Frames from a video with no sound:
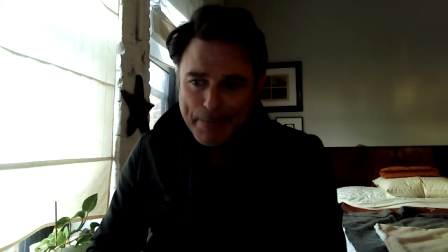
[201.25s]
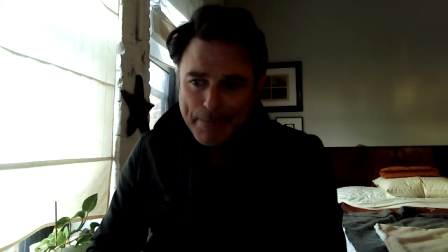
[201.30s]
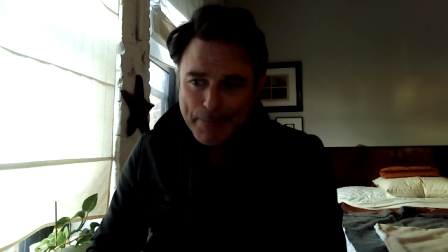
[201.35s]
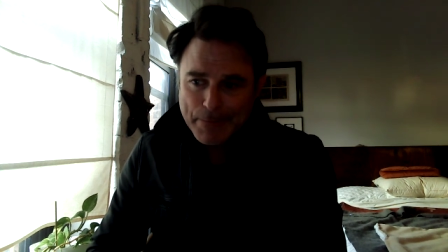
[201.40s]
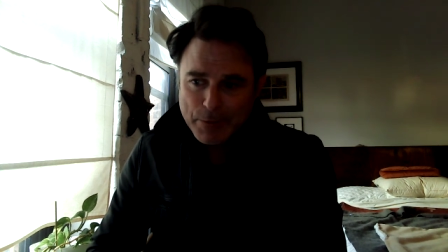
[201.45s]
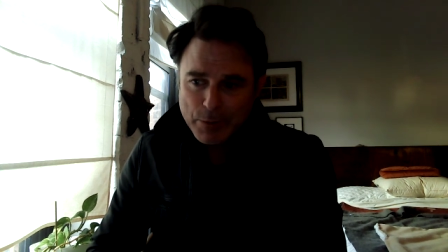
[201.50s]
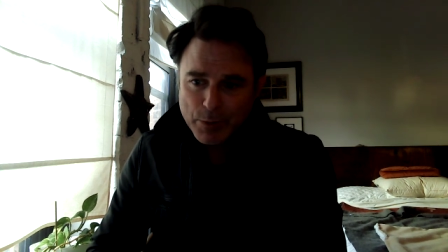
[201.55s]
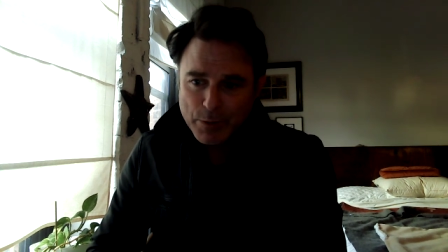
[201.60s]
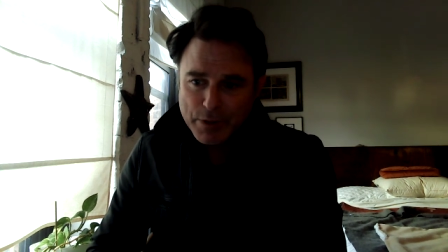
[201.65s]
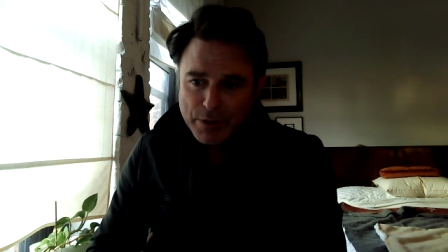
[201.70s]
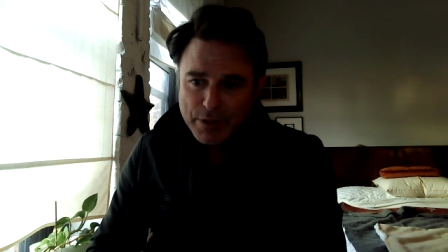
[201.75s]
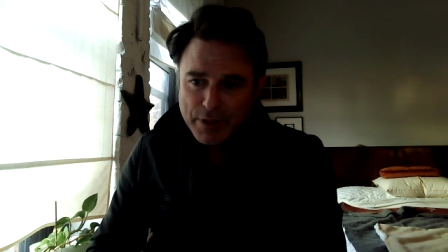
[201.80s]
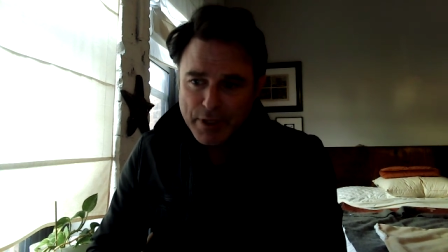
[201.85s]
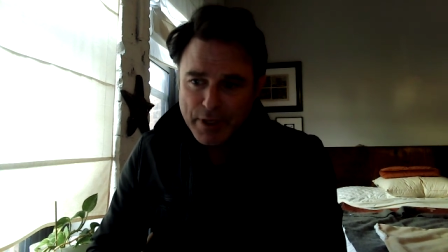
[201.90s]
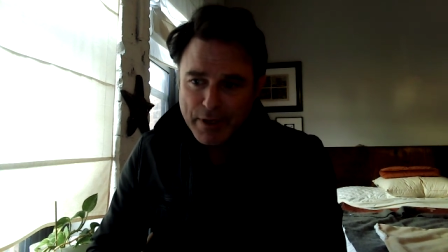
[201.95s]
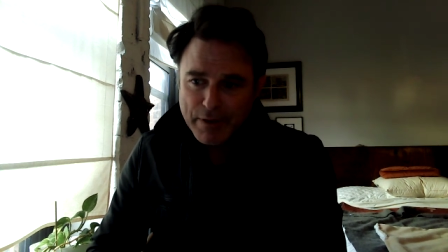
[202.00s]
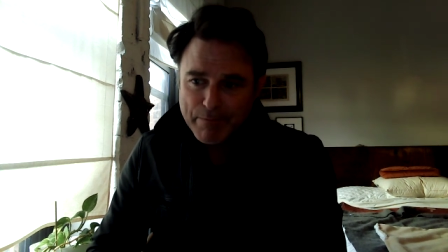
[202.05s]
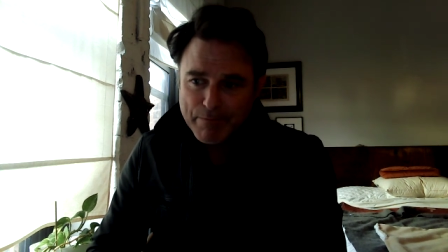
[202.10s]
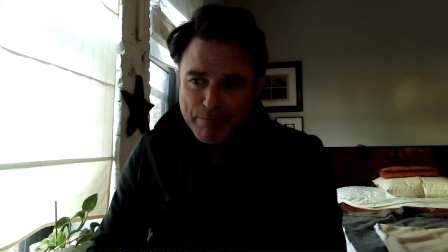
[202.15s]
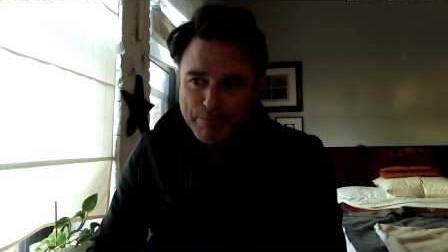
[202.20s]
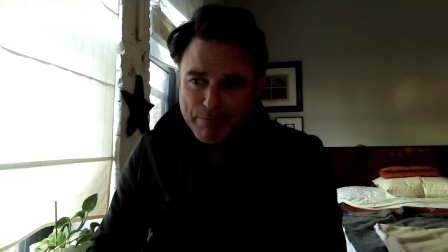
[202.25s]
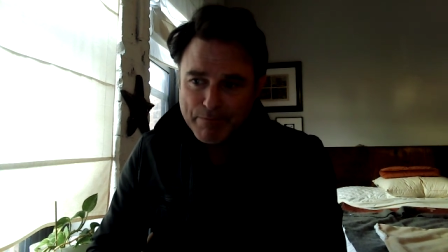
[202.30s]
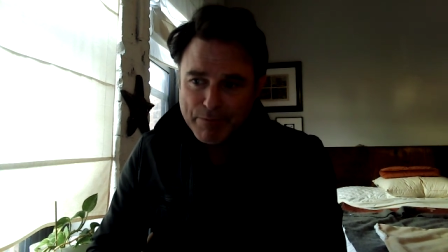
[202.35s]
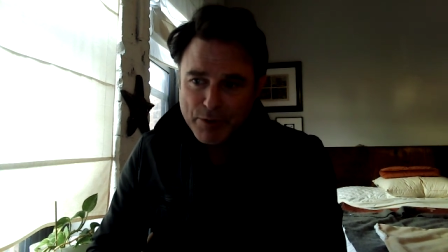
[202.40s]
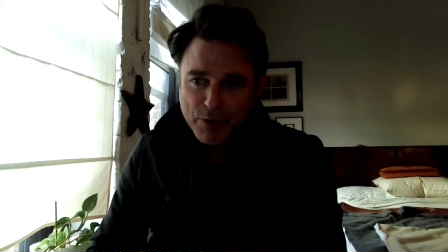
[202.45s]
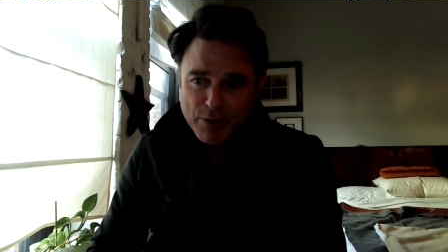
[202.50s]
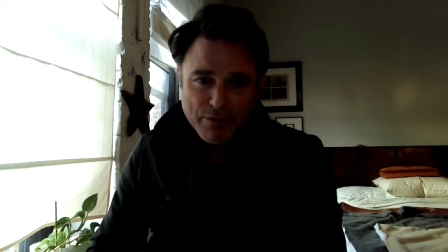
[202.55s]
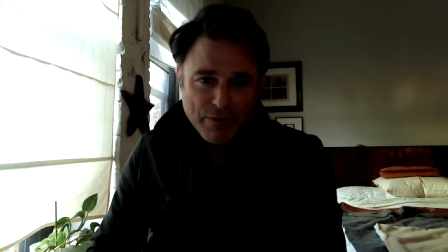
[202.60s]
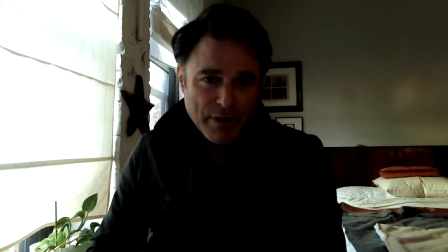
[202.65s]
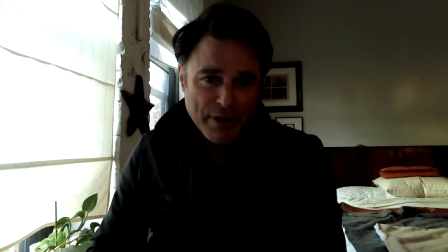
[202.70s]
which was um,
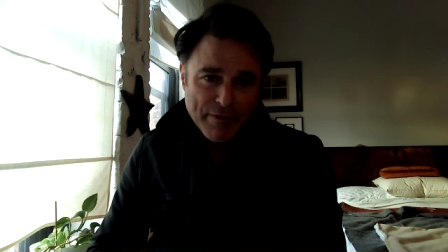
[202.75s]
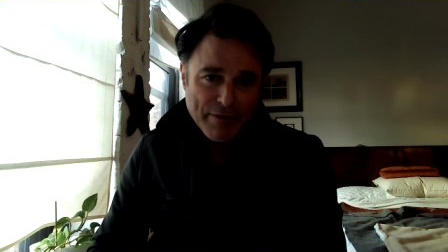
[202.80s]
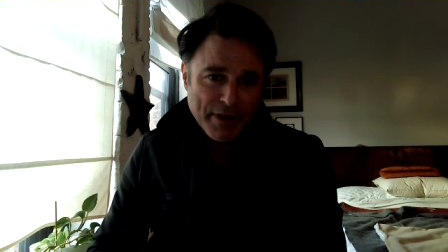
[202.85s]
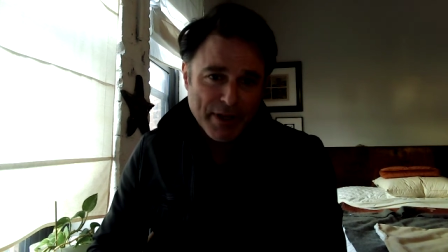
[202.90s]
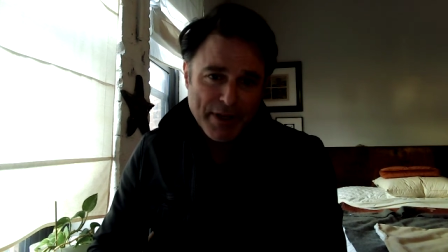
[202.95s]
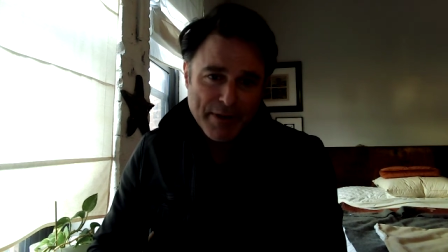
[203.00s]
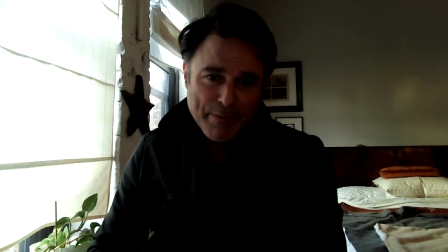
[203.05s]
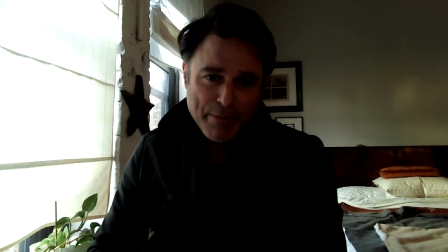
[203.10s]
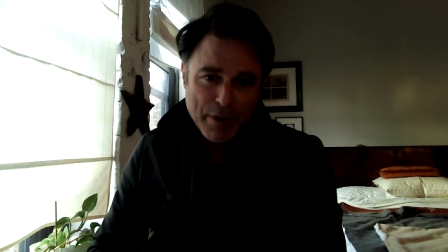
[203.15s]
sort of lovely,